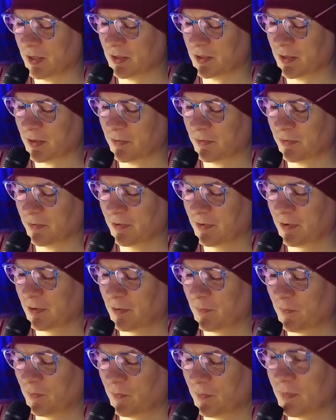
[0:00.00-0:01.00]
off,
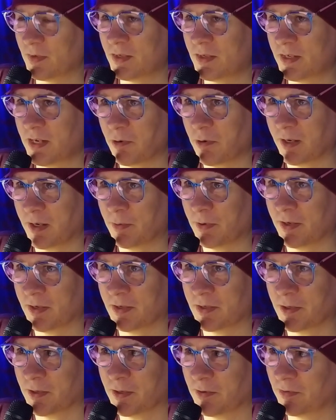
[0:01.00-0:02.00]
secretly pissed
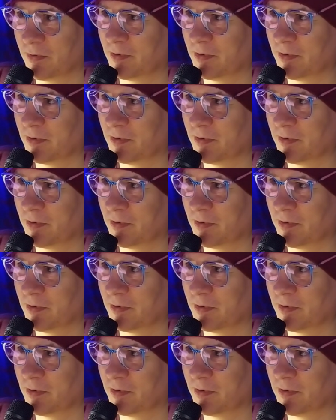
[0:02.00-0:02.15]
off.